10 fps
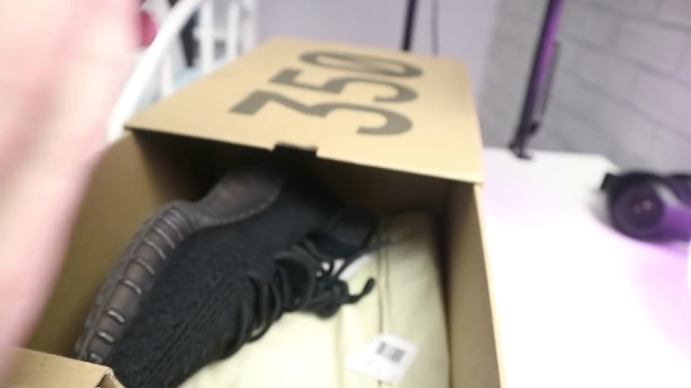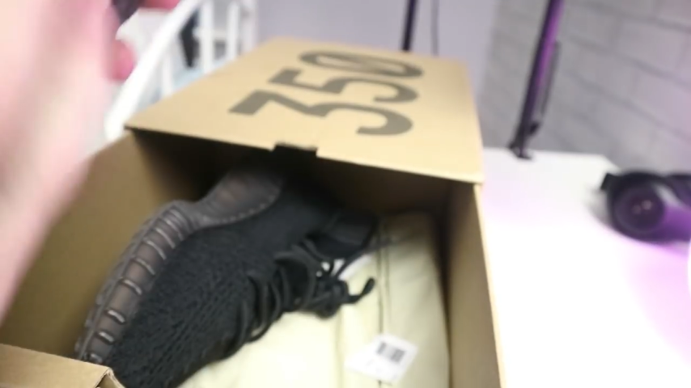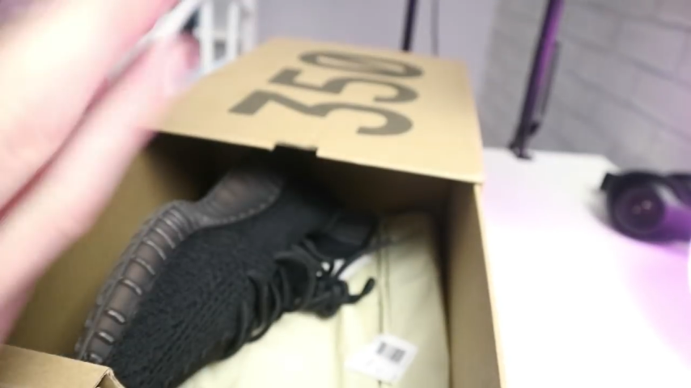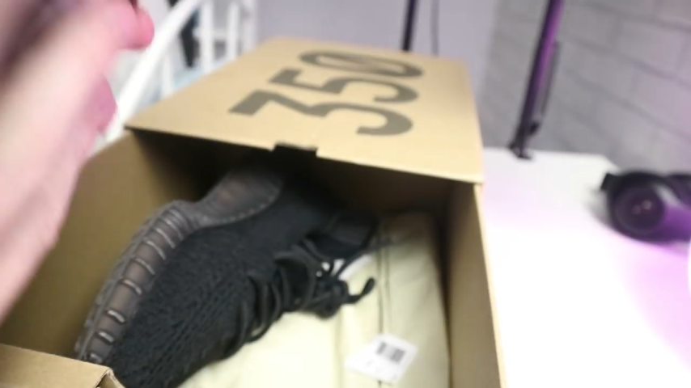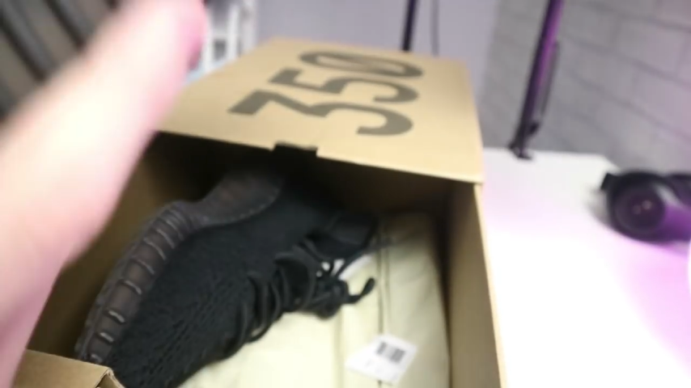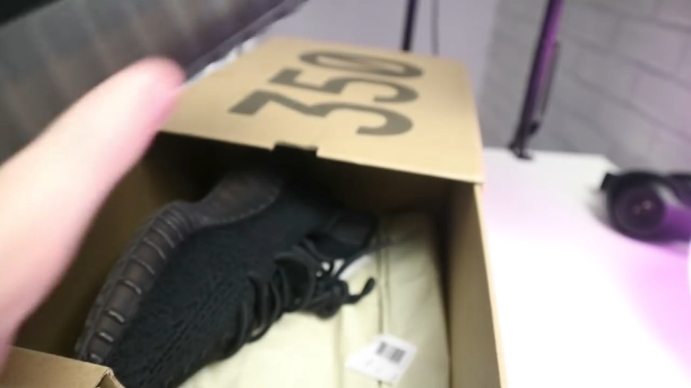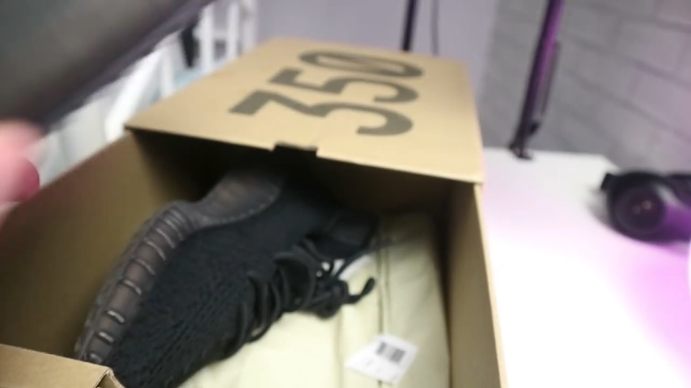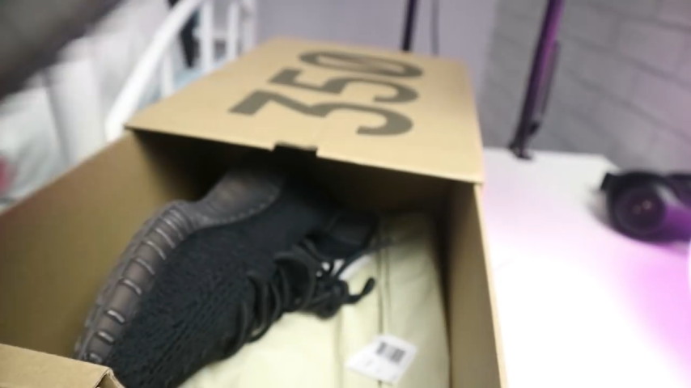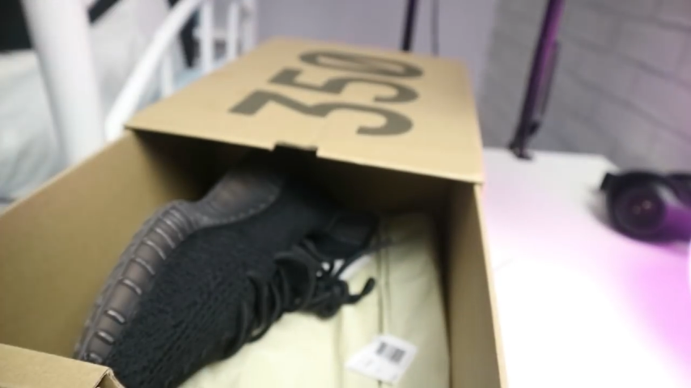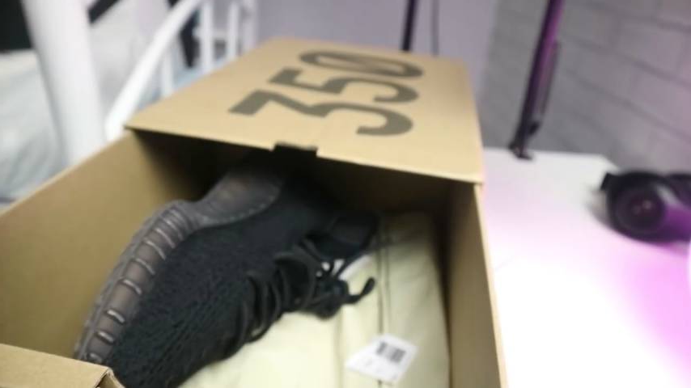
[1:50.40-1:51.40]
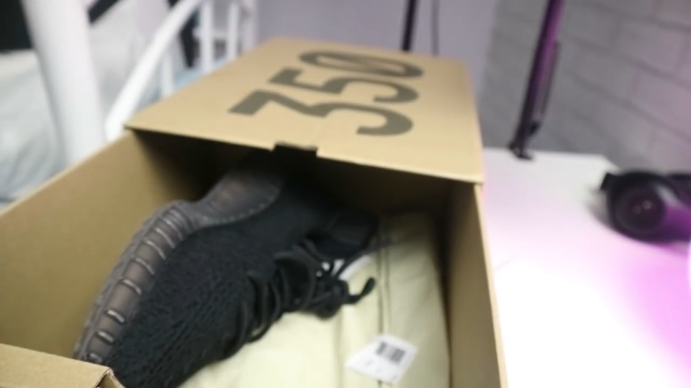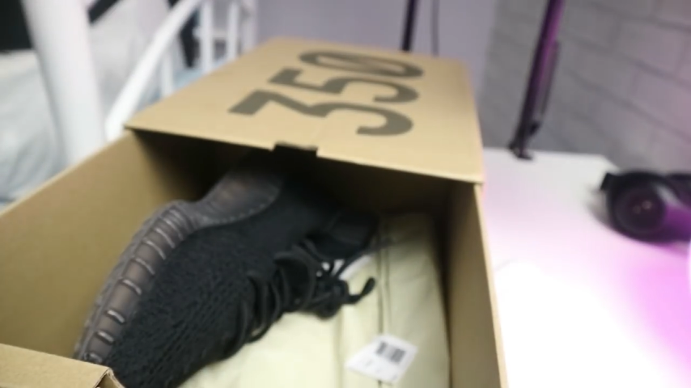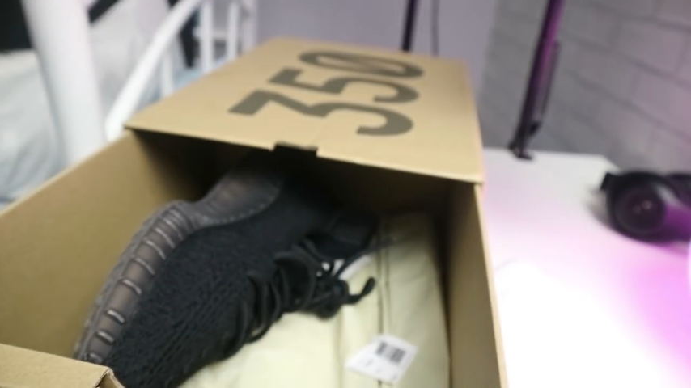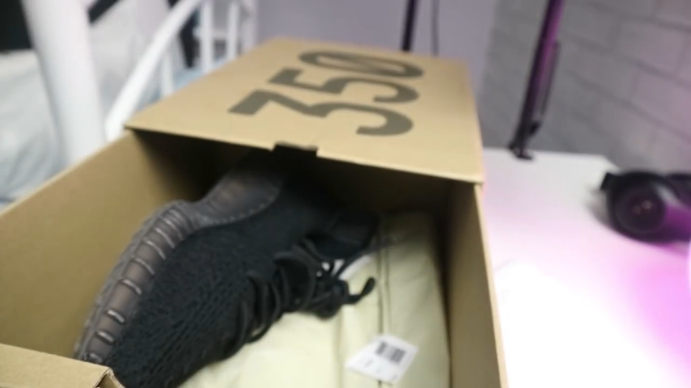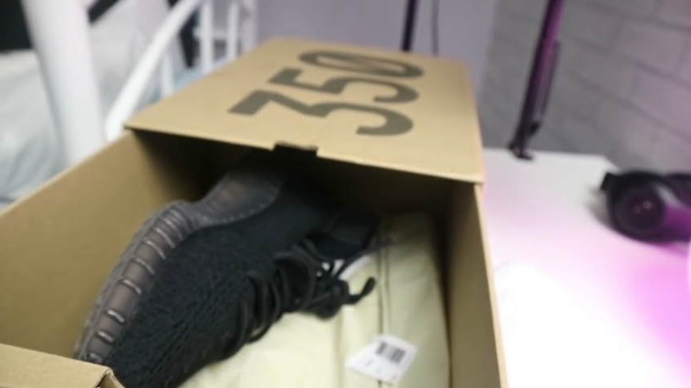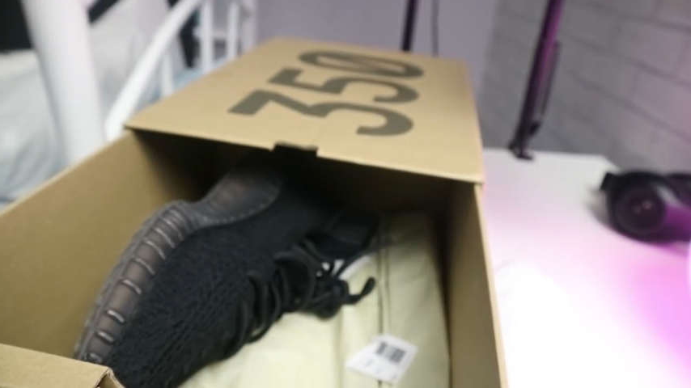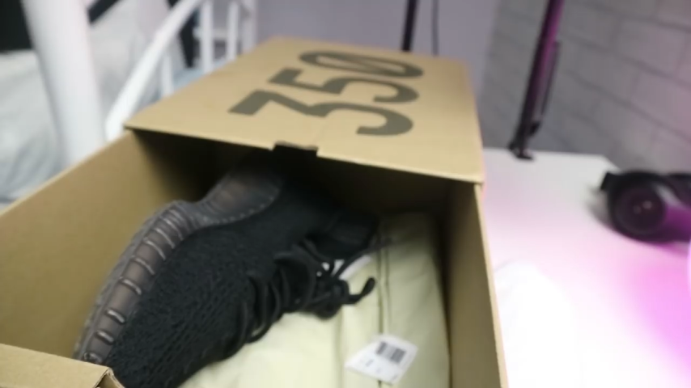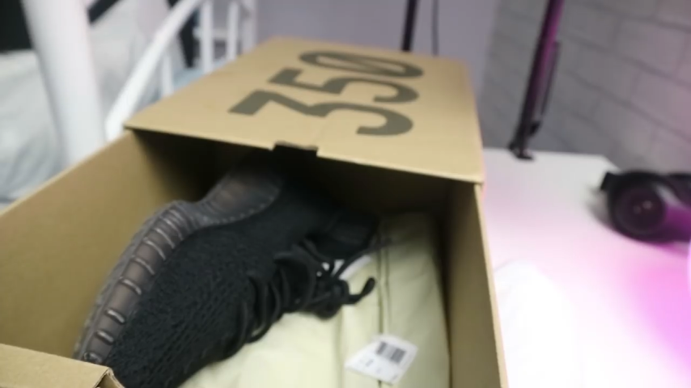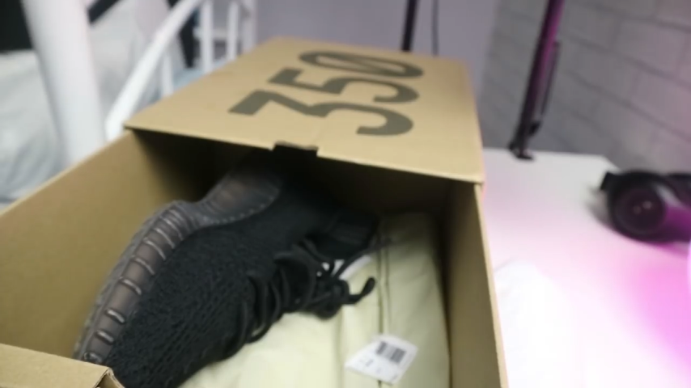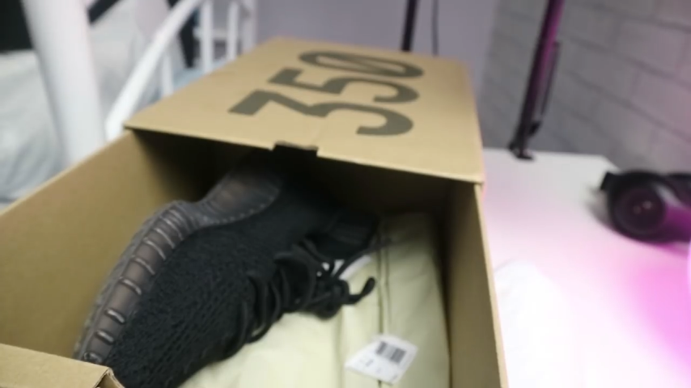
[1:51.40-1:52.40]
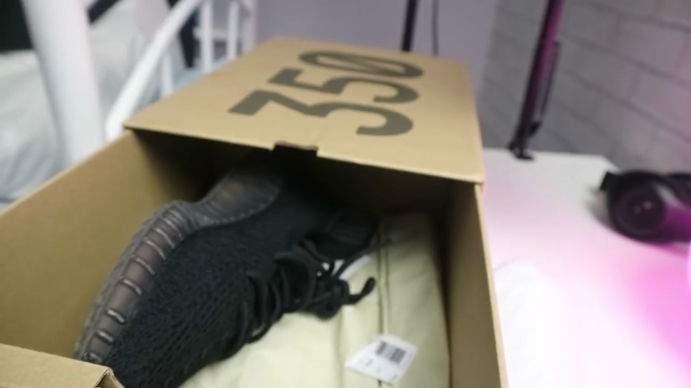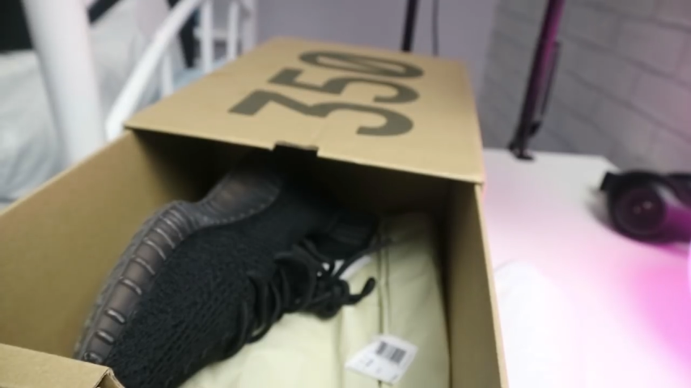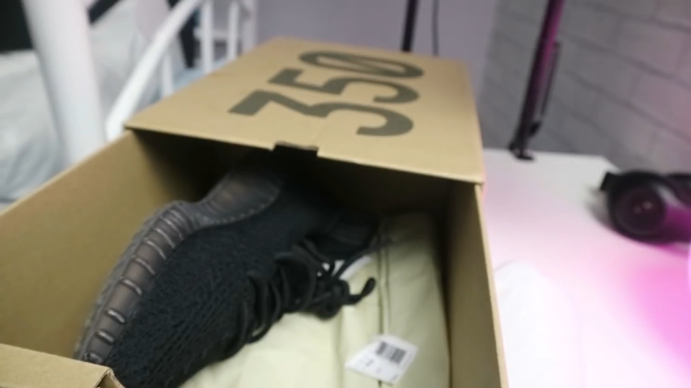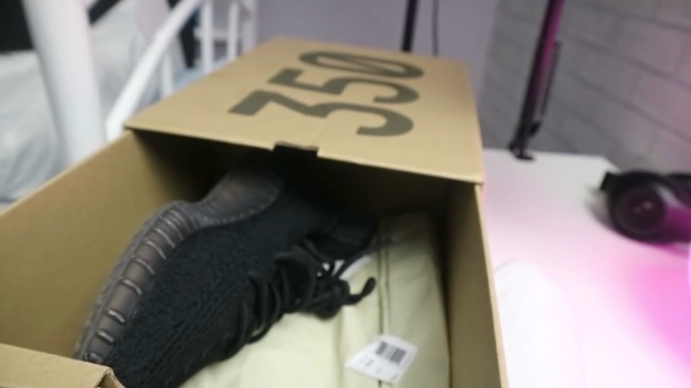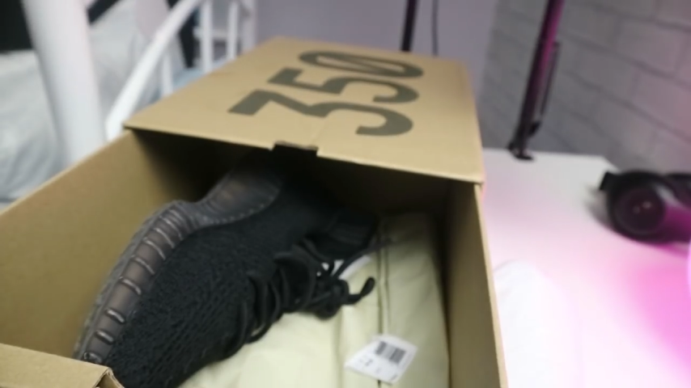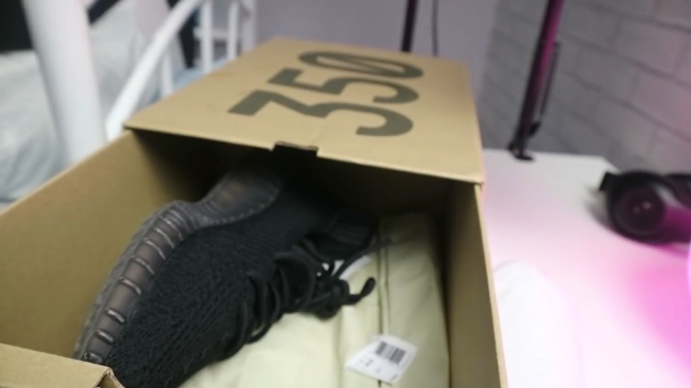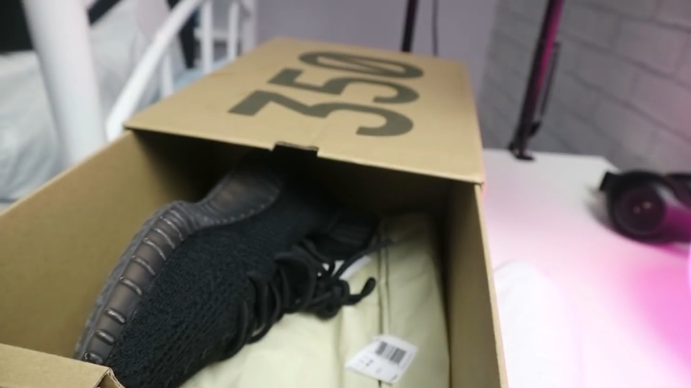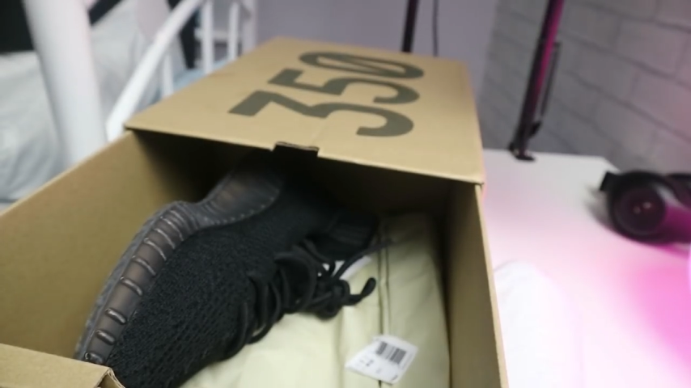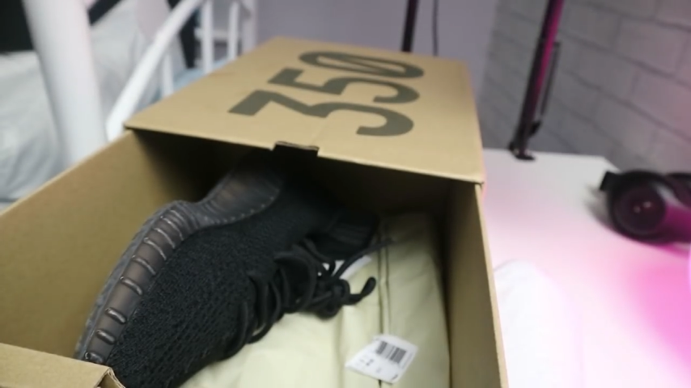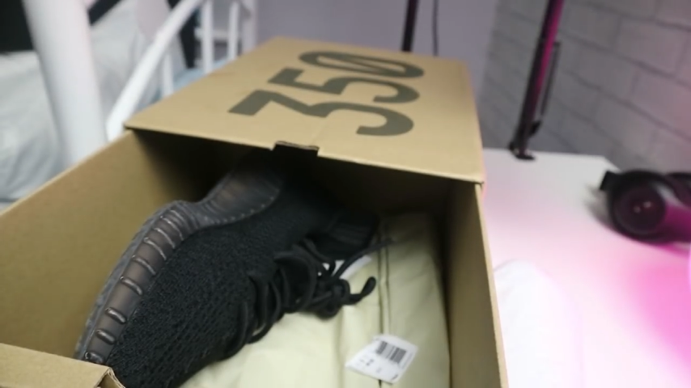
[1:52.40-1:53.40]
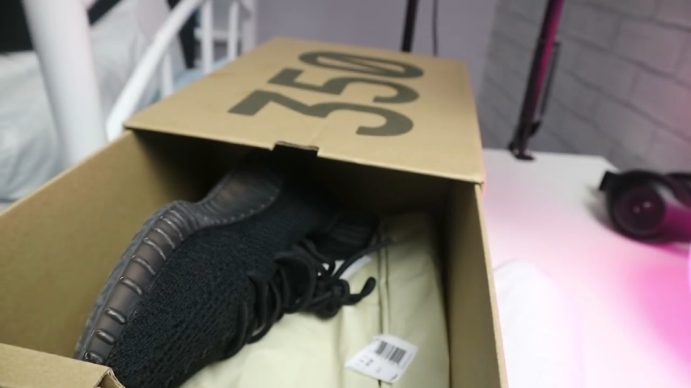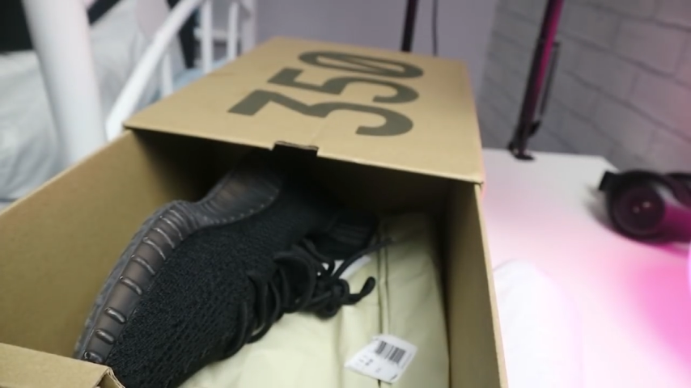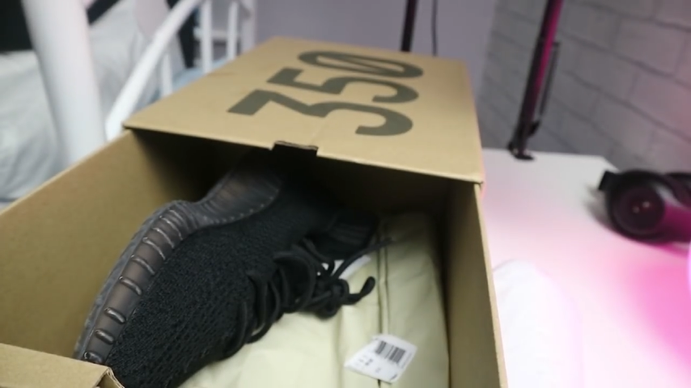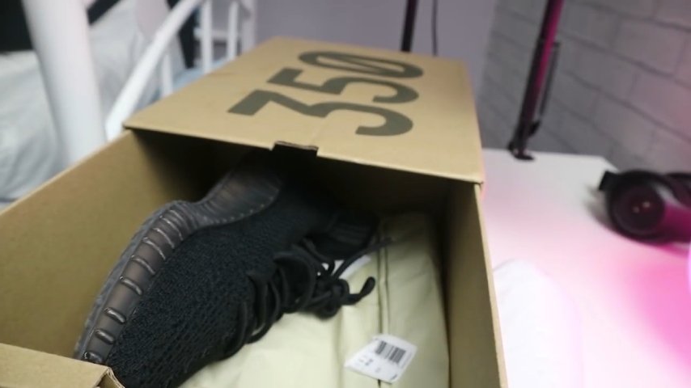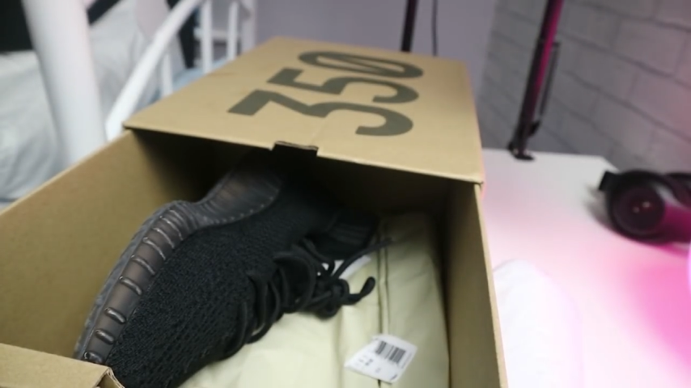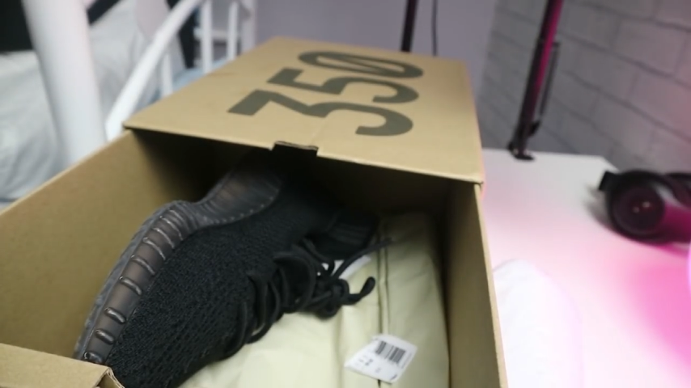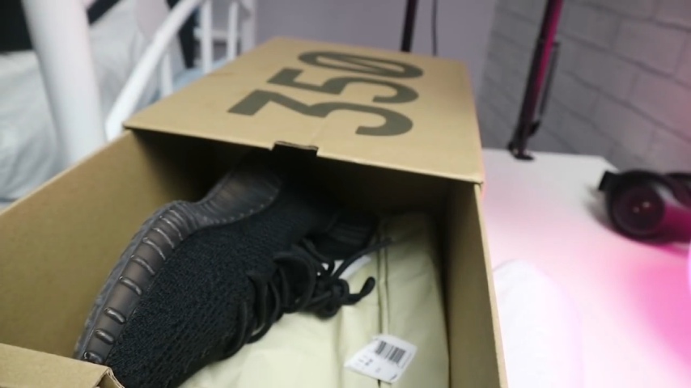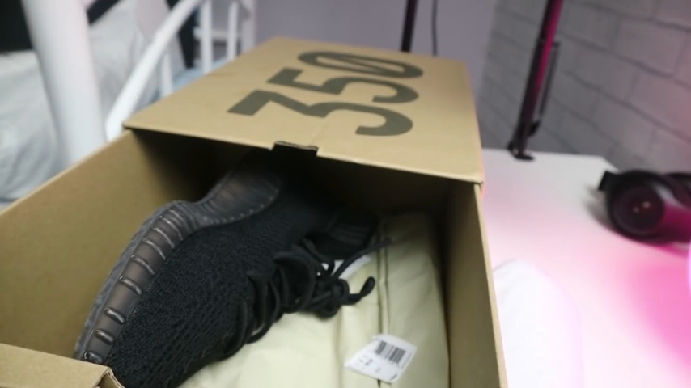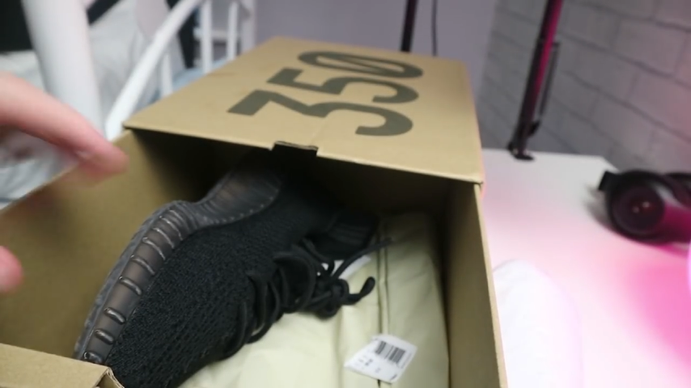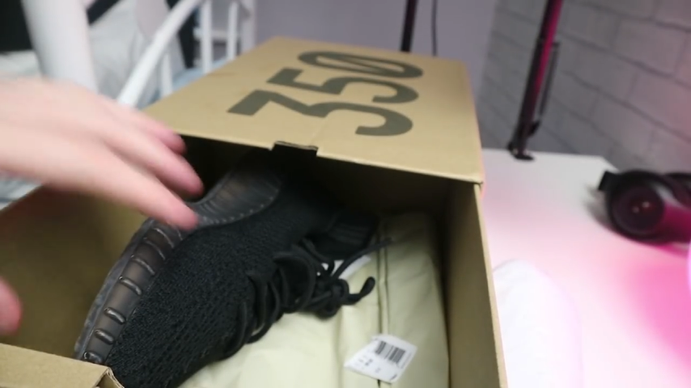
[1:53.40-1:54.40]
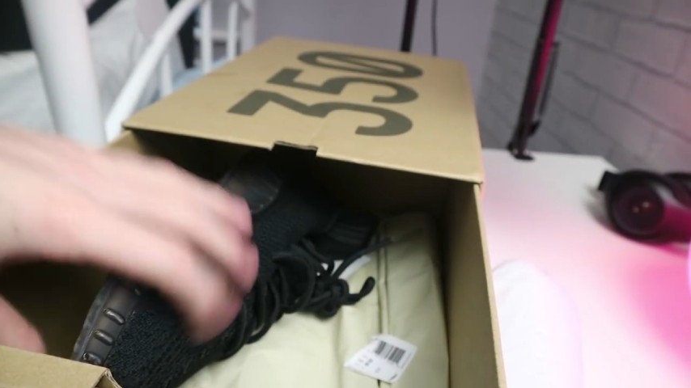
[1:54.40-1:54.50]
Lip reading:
(no speaker visible)